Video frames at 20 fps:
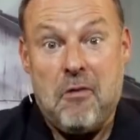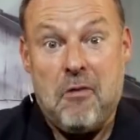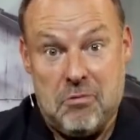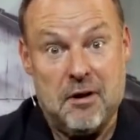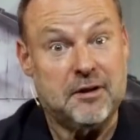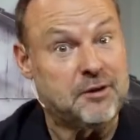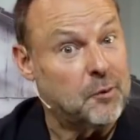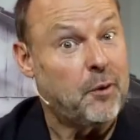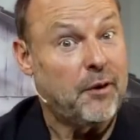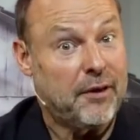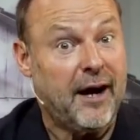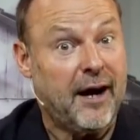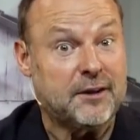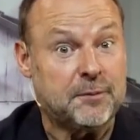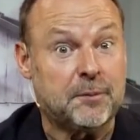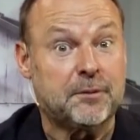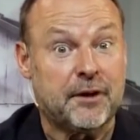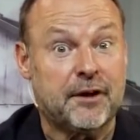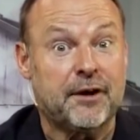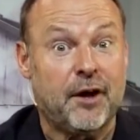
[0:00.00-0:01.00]
This is where the
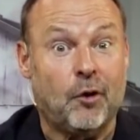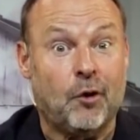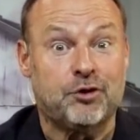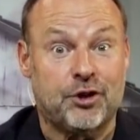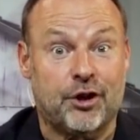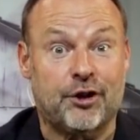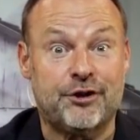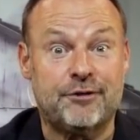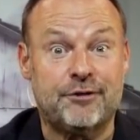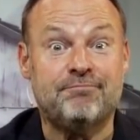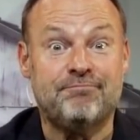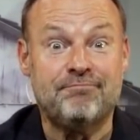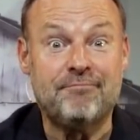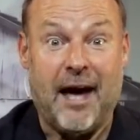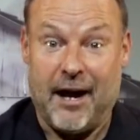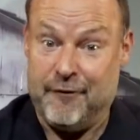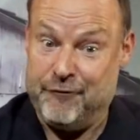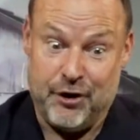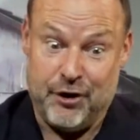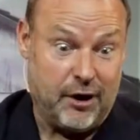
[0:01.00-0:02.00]
gospel's gonna go, church.
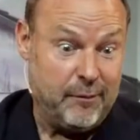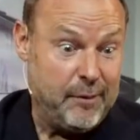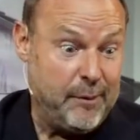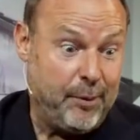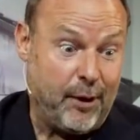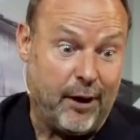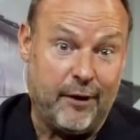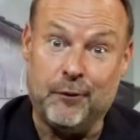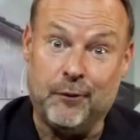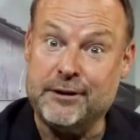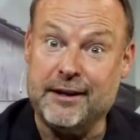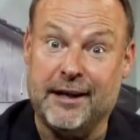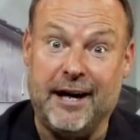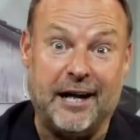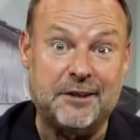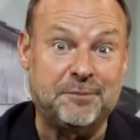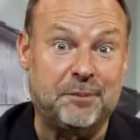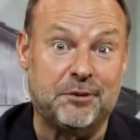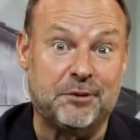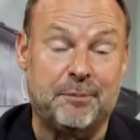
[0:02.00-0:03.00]
If you're gonna be part of what the
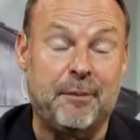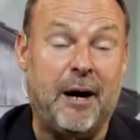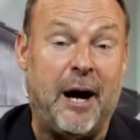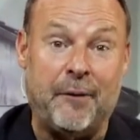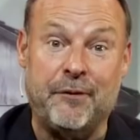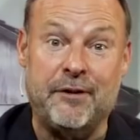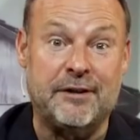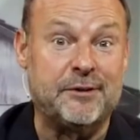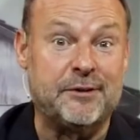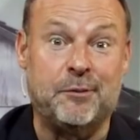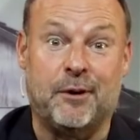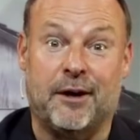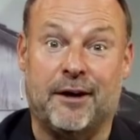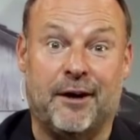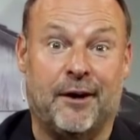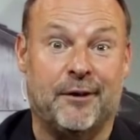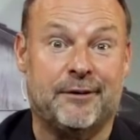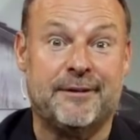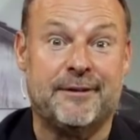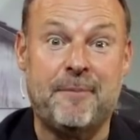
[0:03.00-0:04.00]
gospel's about, this is where it
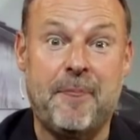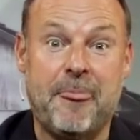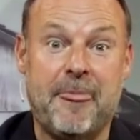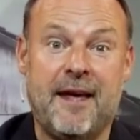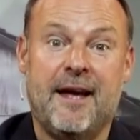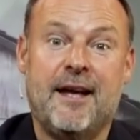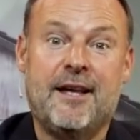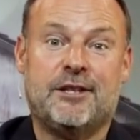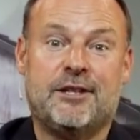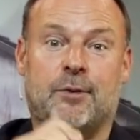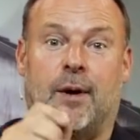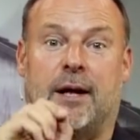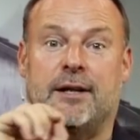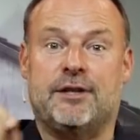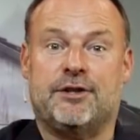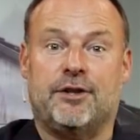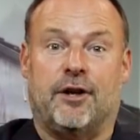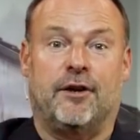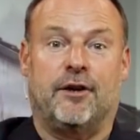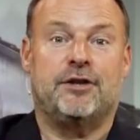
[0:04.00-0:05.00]
goes. So I
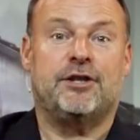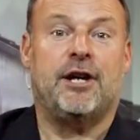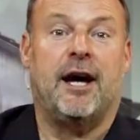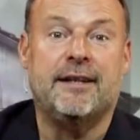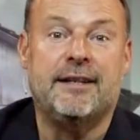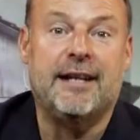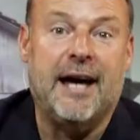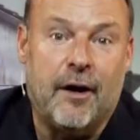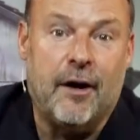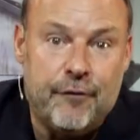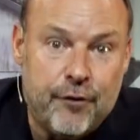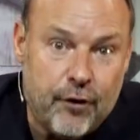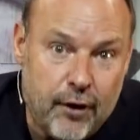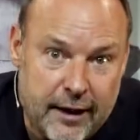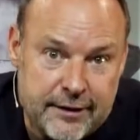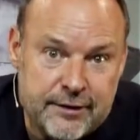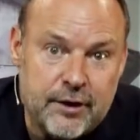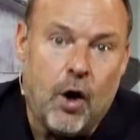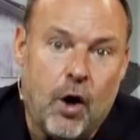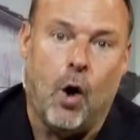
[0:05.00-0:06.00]
just started jotting down for
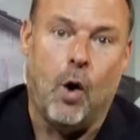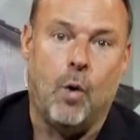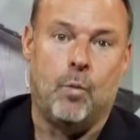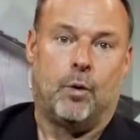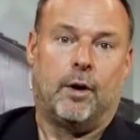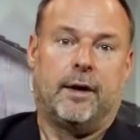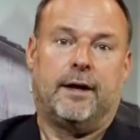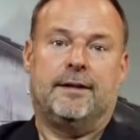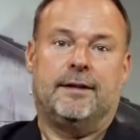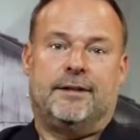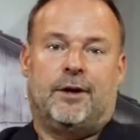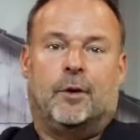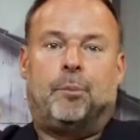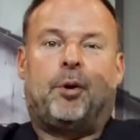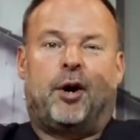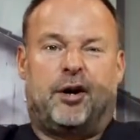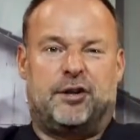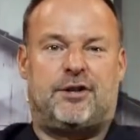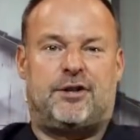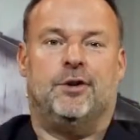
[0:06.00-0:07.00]
us. Homework until
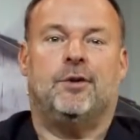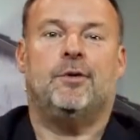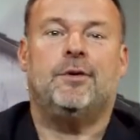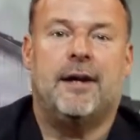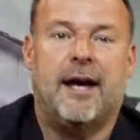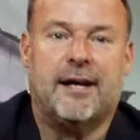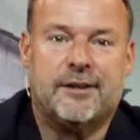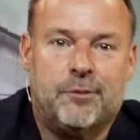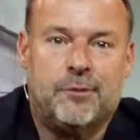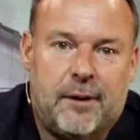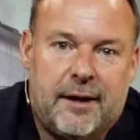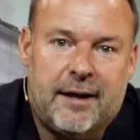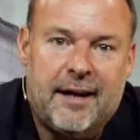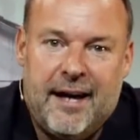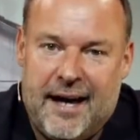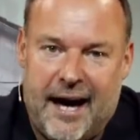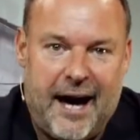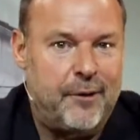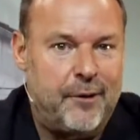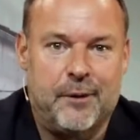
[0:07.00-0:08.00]
part two next week.
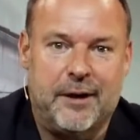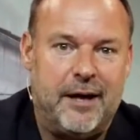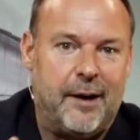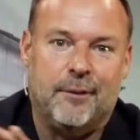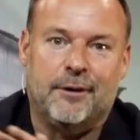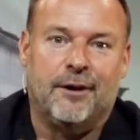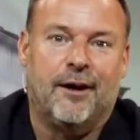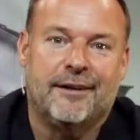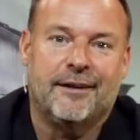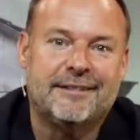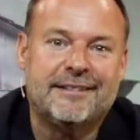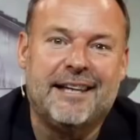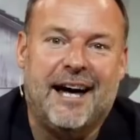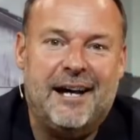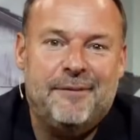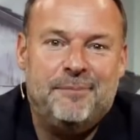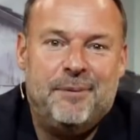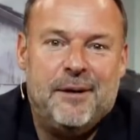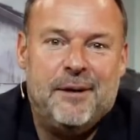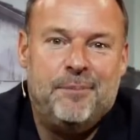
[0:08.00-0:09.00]
How do we come
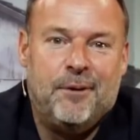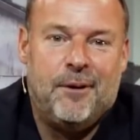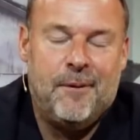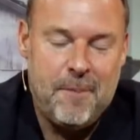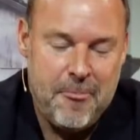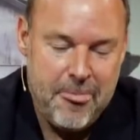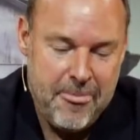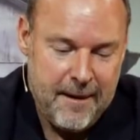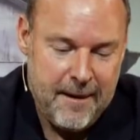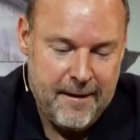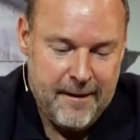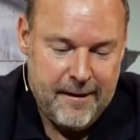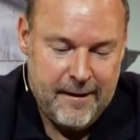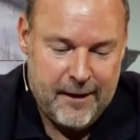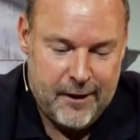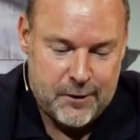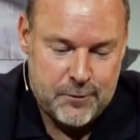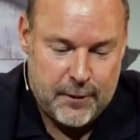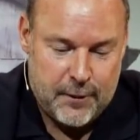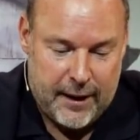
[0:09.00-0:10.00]
alongside people?
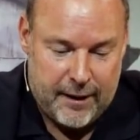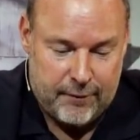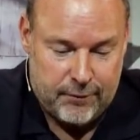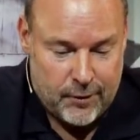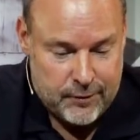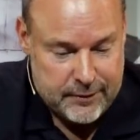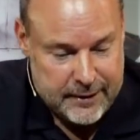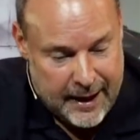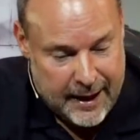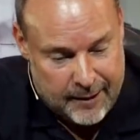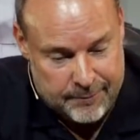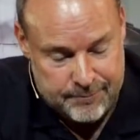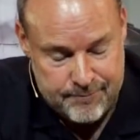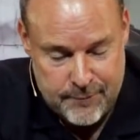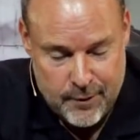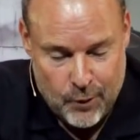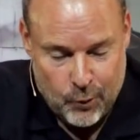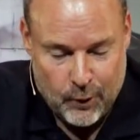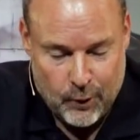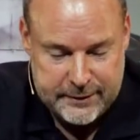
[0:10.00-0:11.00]
Here's what I wrote down.
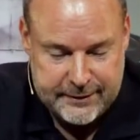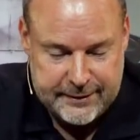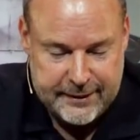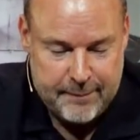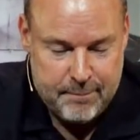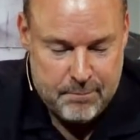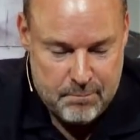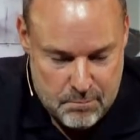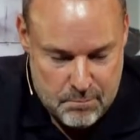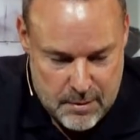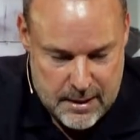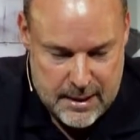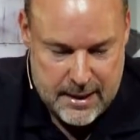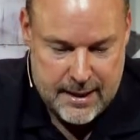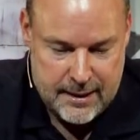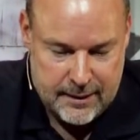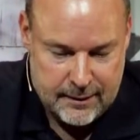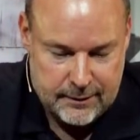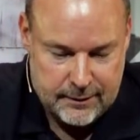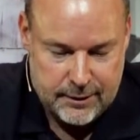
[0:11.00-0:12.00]
What's it
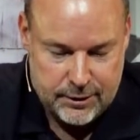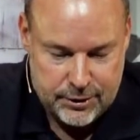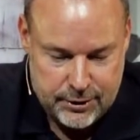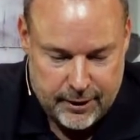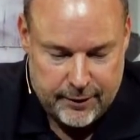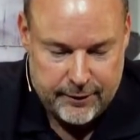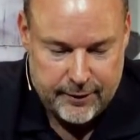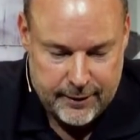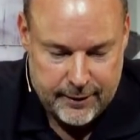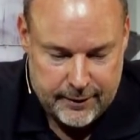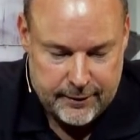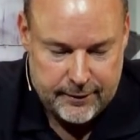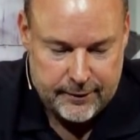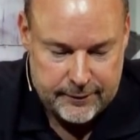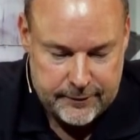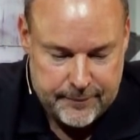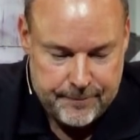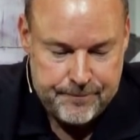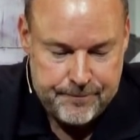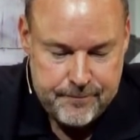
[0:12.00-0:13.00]
mean to share the good
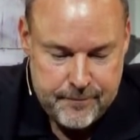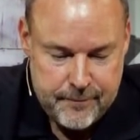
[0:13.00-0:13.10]
news?